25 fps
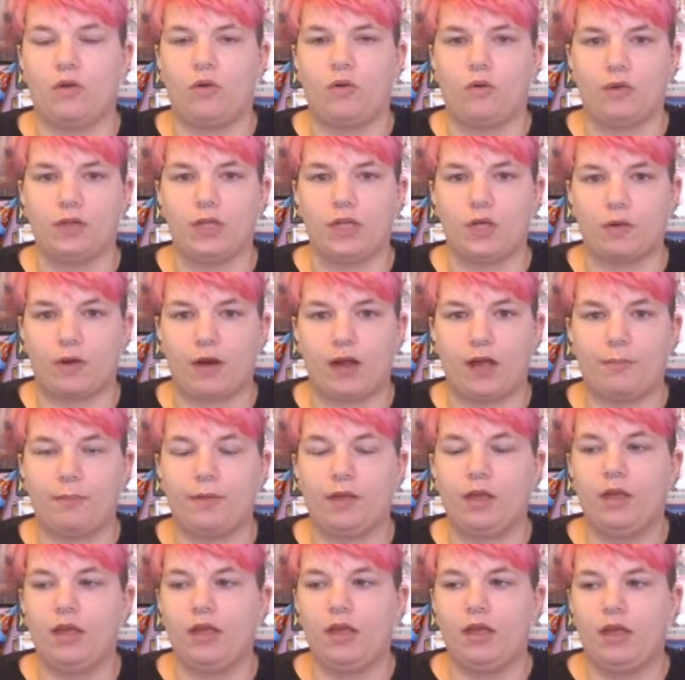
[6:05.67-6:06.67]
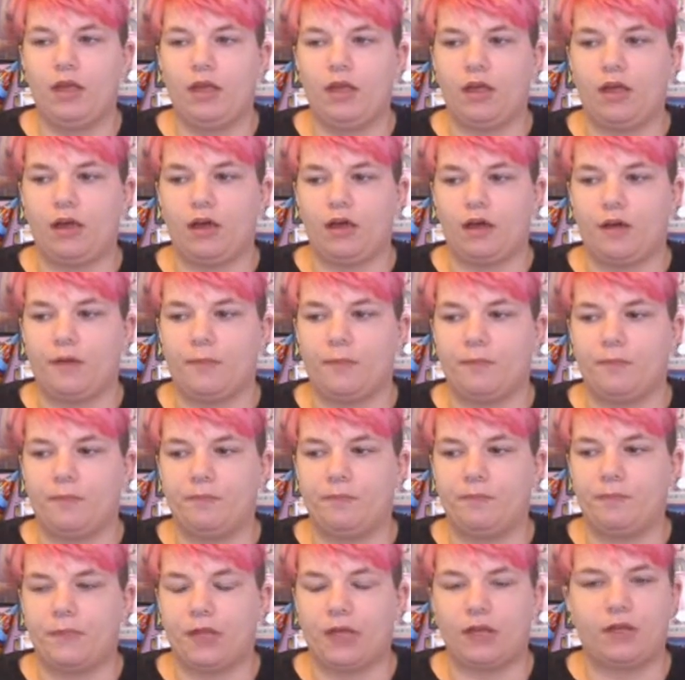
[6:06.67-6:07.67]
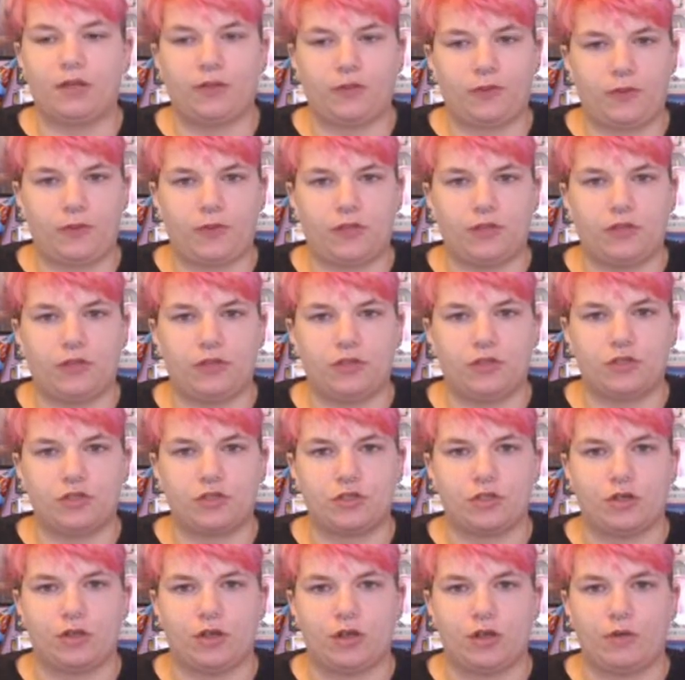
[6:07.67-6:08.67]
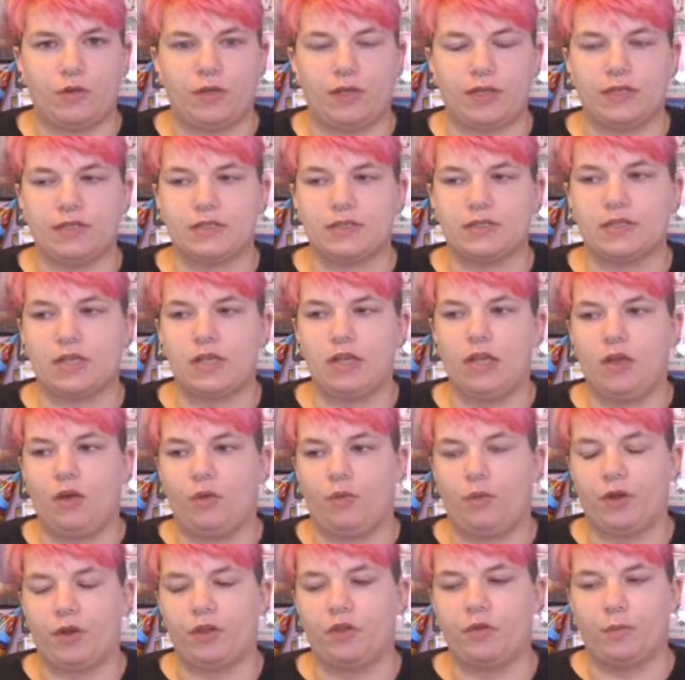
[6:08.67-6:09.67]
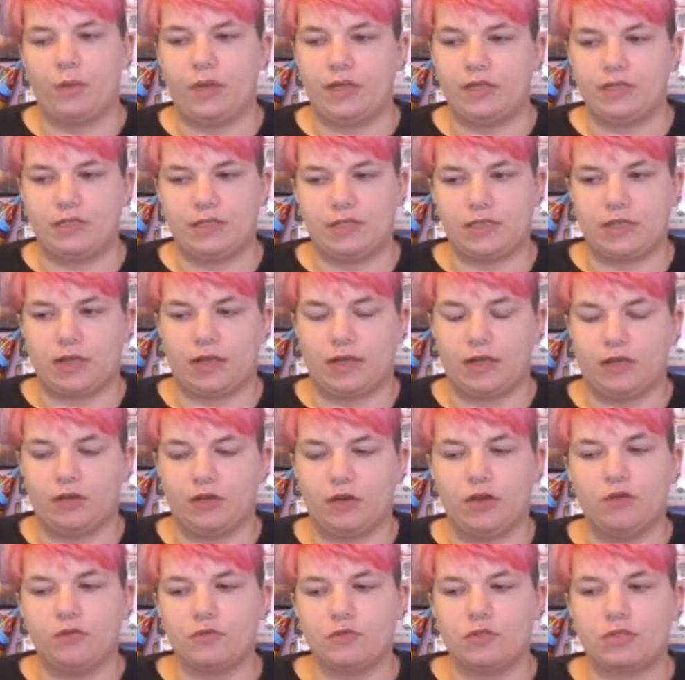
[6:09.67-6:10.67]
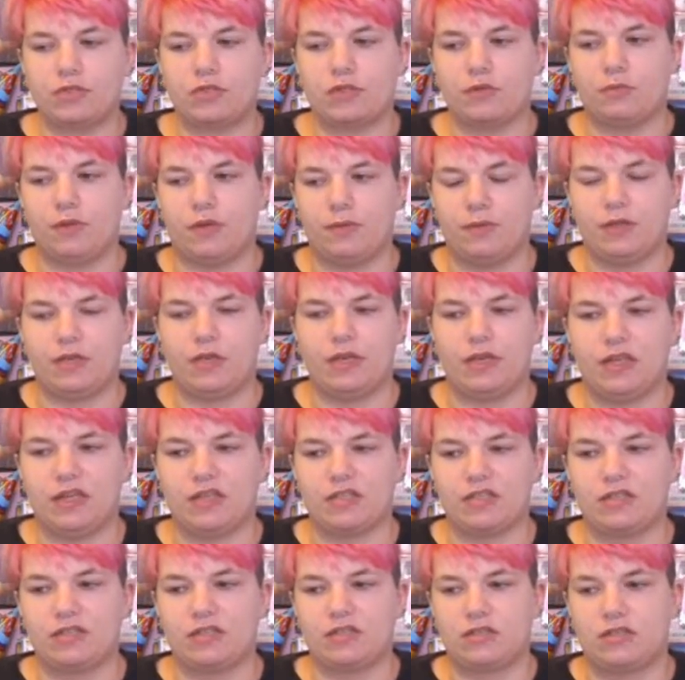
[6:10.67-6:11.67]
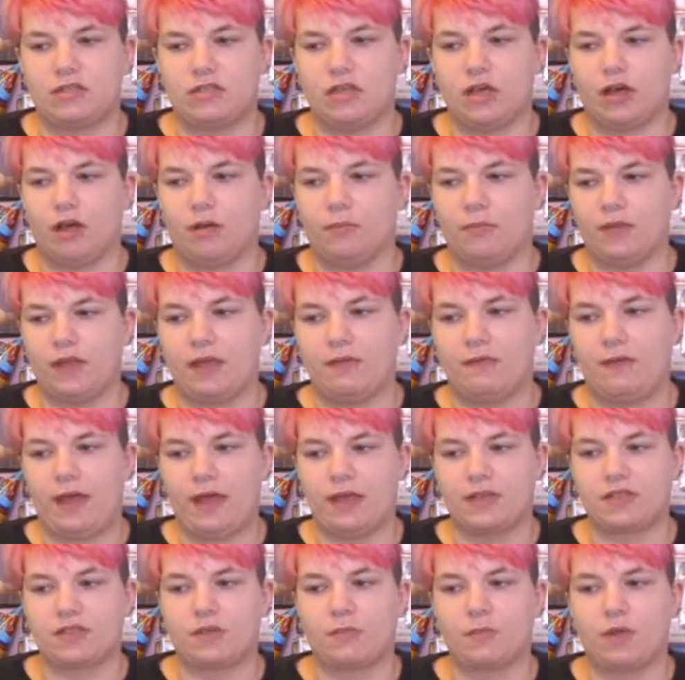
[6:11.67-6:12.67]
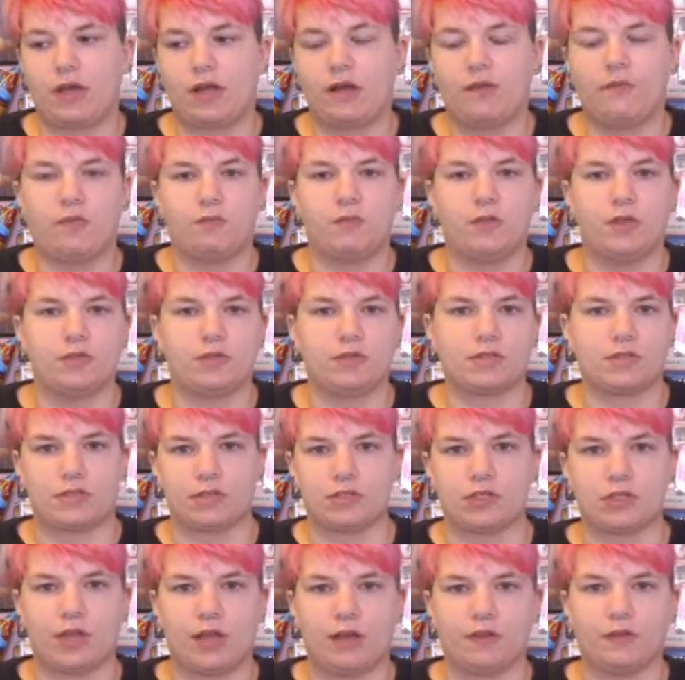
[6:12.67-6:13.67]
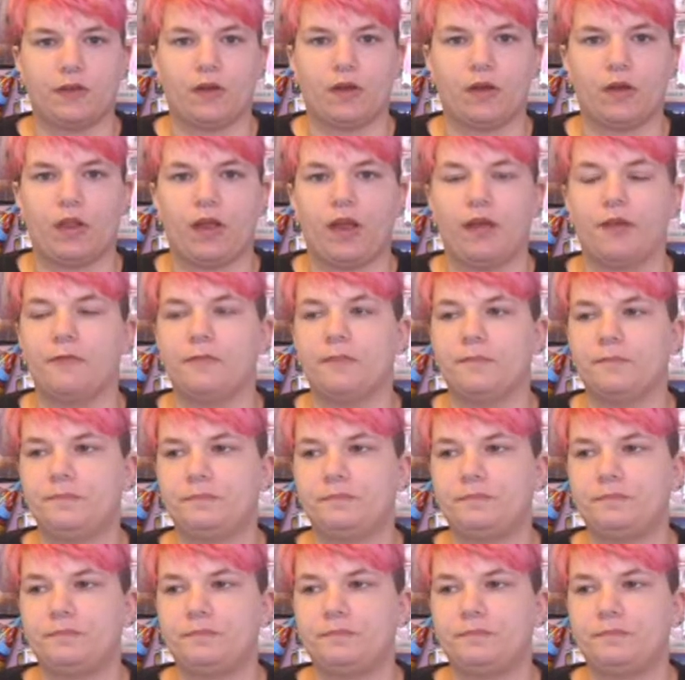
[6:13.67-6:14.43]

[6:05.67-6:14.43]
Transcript: Holy crap. Um, another thing that you should know is one of the ways to diagnose B P D is um, they've had some kind of abuse as a child in their life.